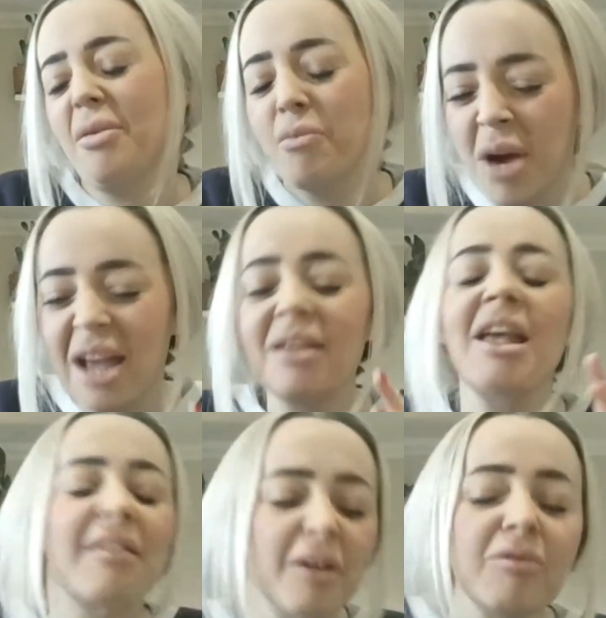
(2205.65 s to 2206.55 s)

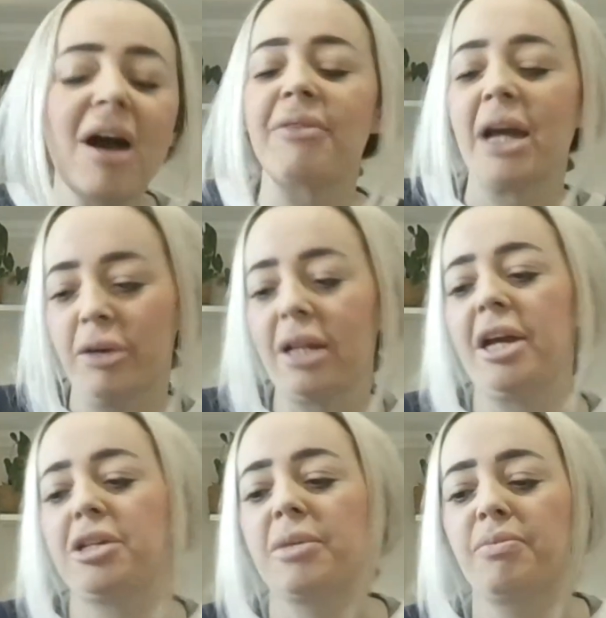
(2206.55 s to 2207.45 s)
it's a rough
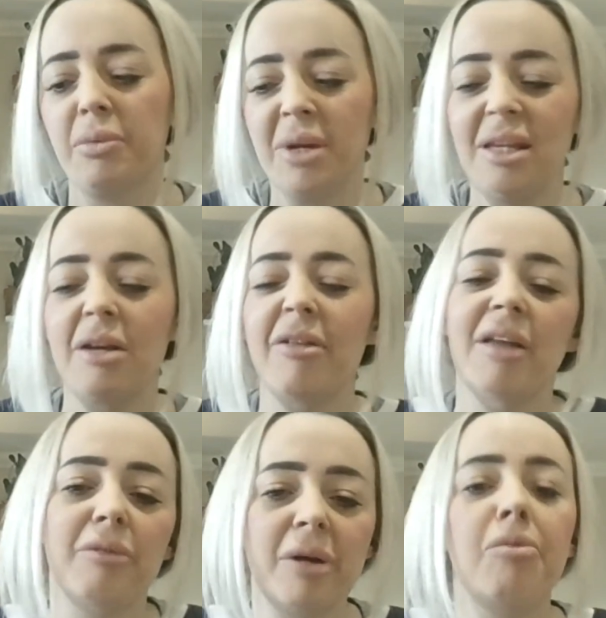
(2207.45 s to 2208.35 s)
calculation, but we think
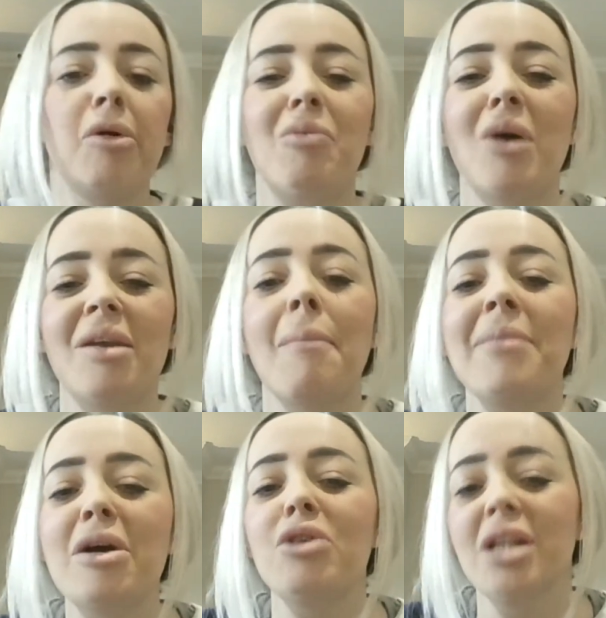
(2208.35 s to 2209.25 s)
around 3.1
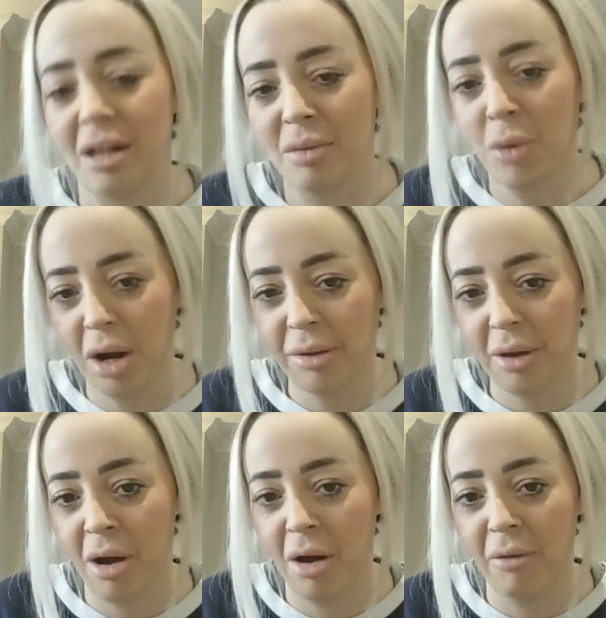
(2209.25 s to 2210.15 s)
million worth
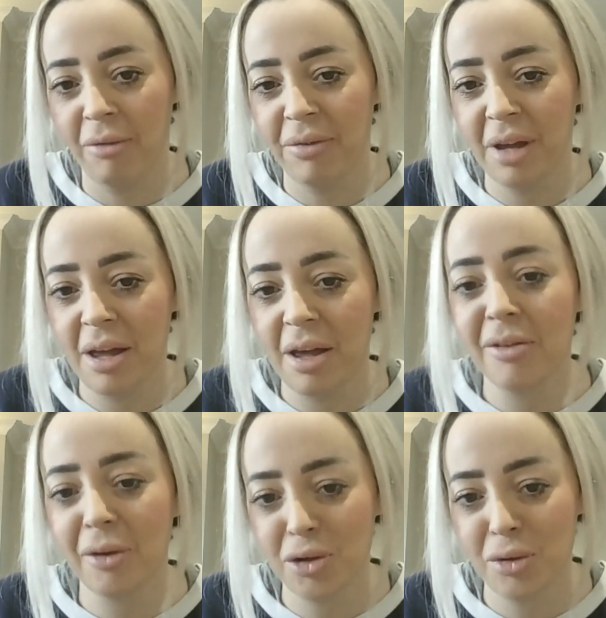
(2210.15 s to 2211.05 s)
of
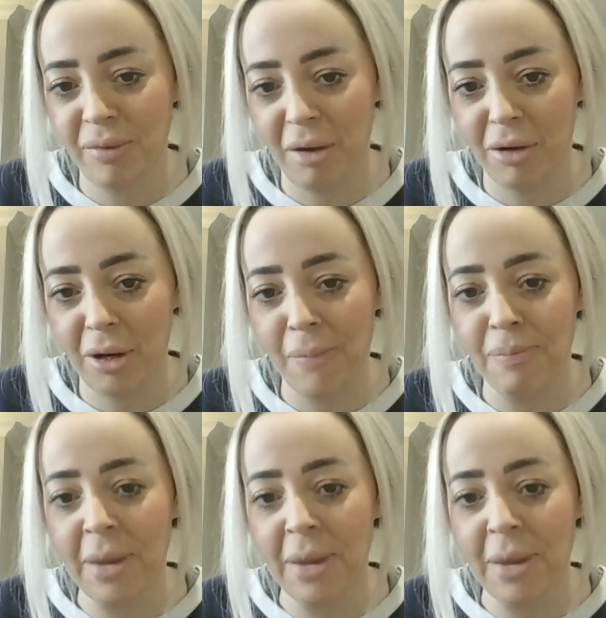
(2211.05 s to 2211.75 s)
social value.